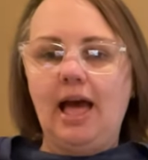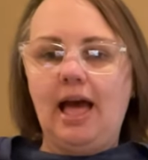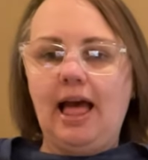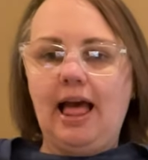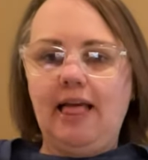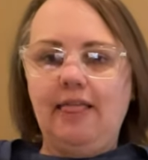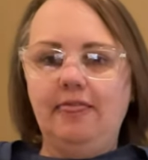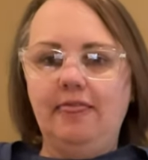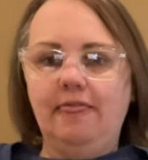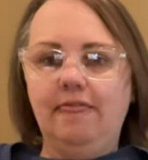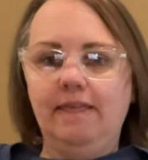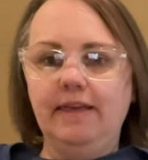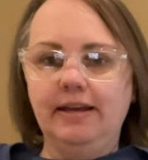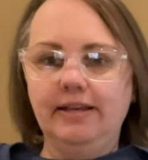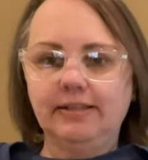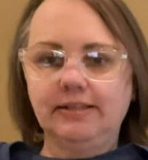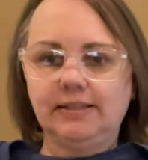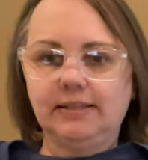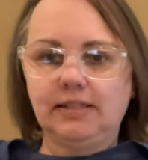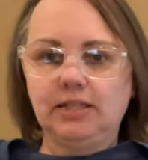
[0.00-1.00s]
And
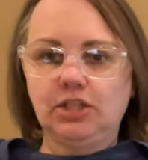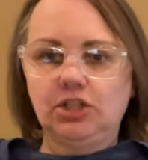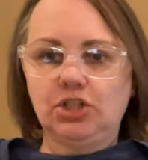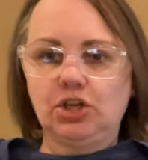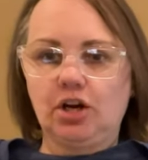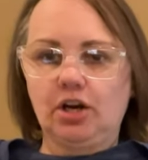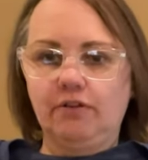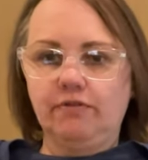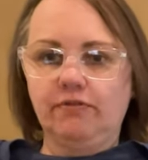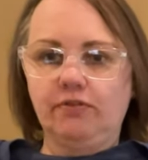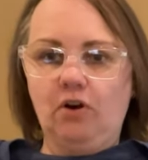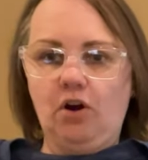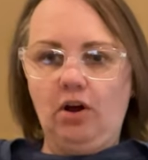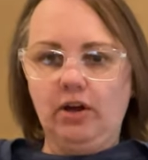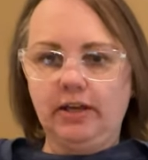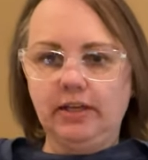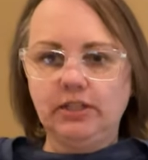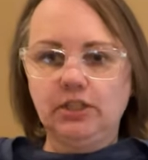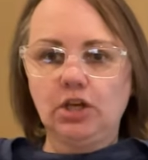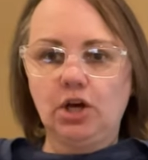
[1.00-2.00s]
this t-shirt,
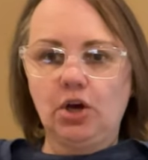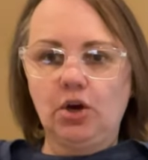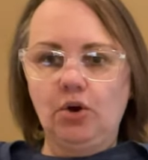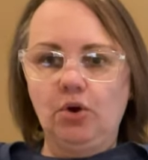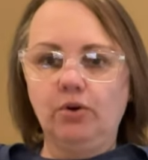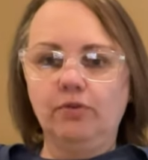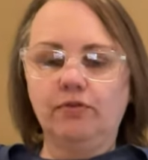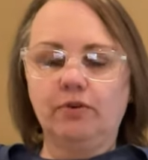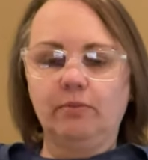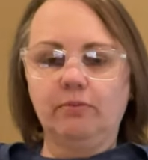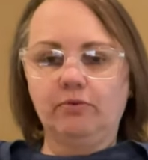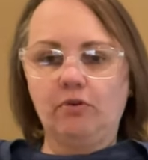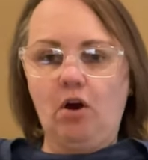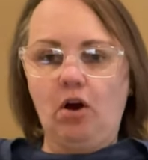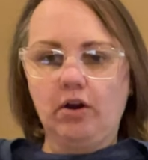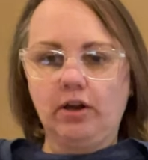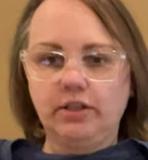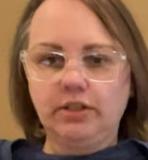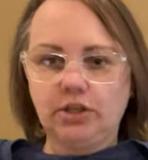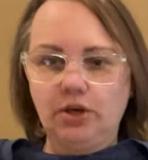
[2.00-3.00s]
Frog and Toad from
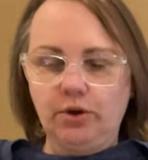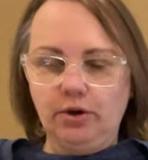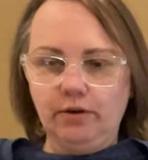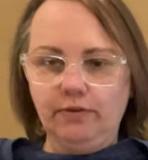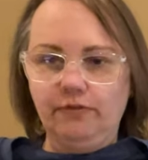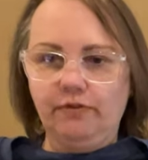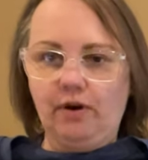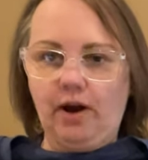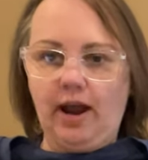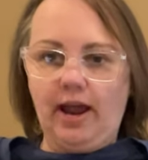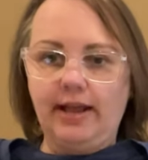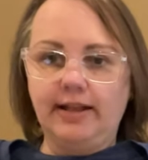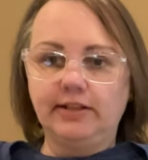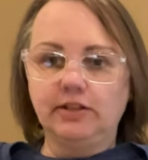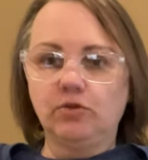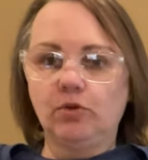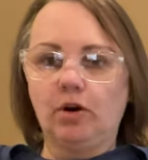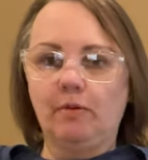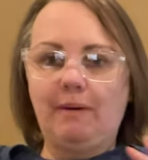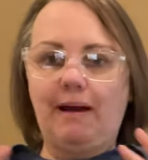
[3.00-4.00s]
Frog and Toad are
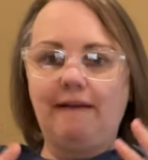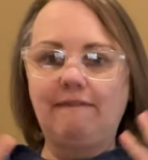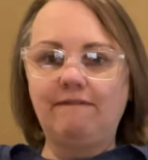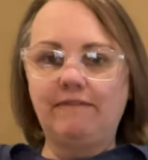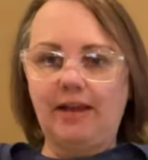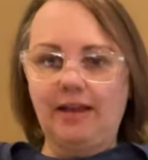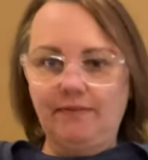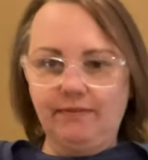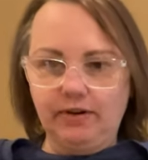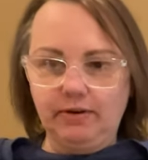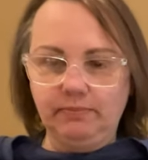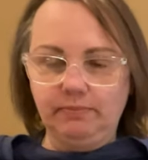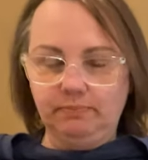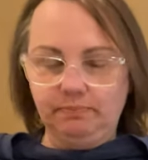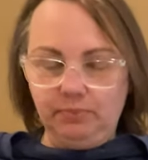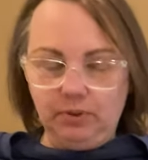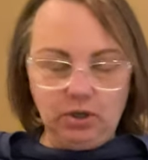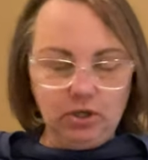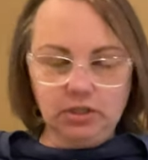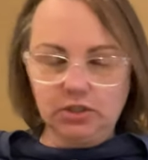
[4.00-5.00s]
Friends, one of my favorite
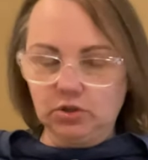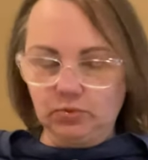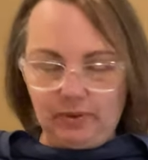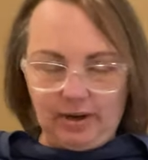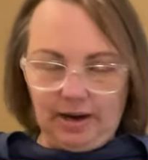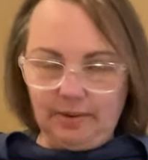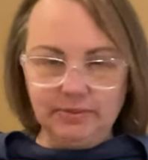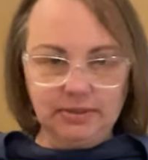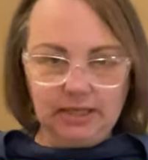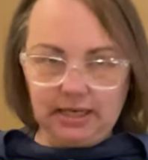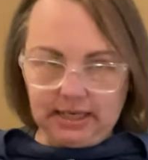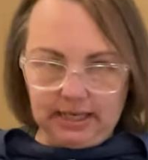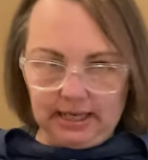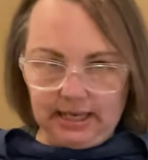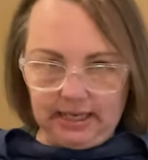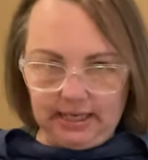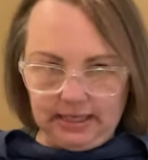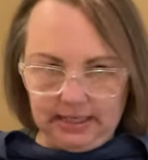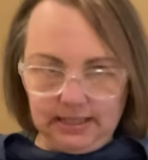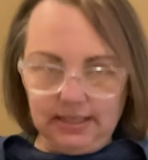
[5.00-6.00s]
books when I was a
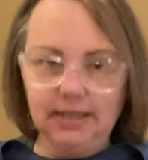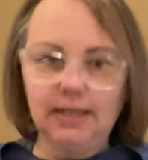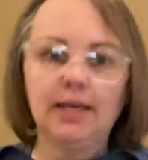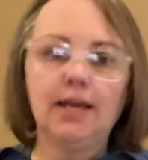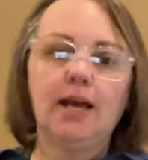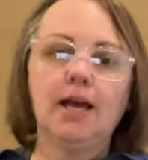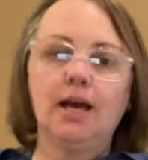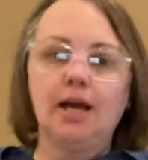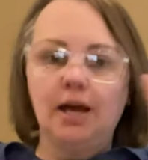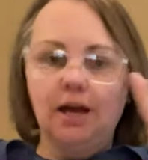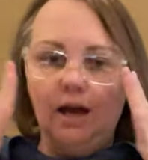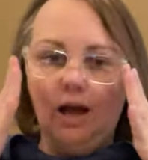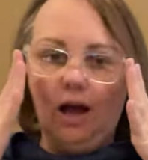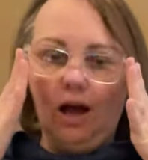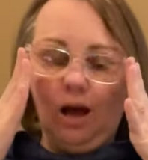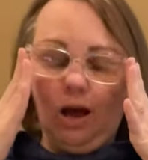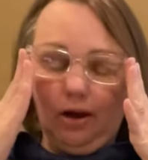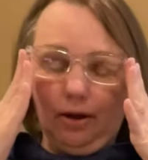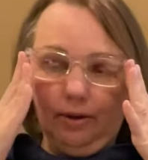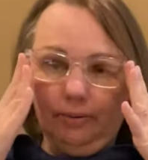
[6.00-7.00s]
kid.
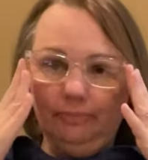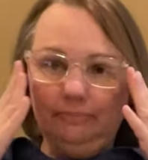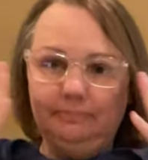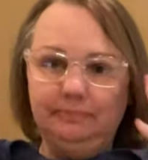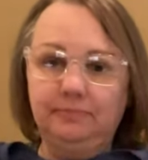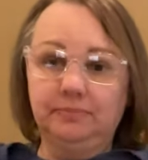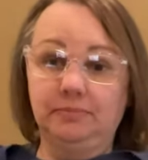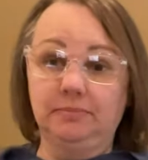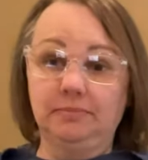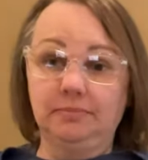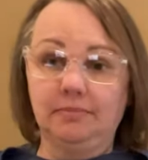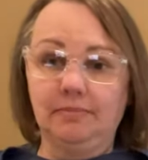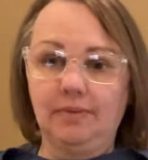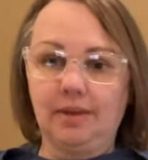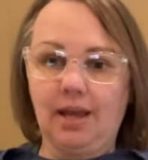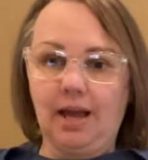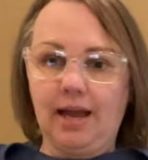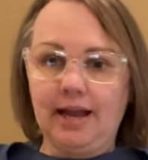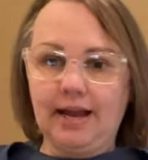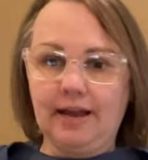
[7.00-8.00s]
Um,
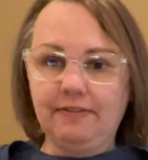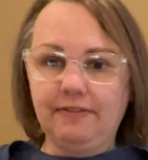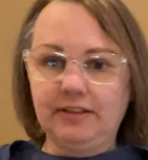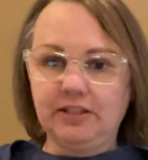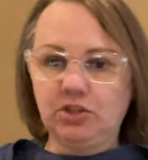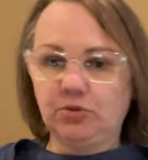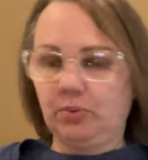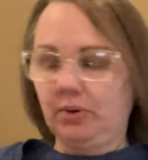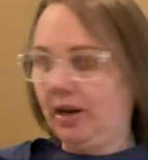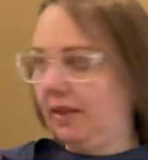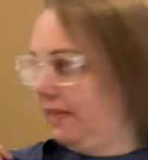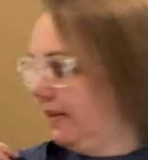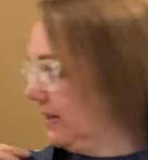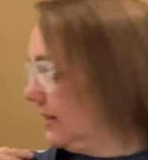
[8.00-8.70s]
I got this one and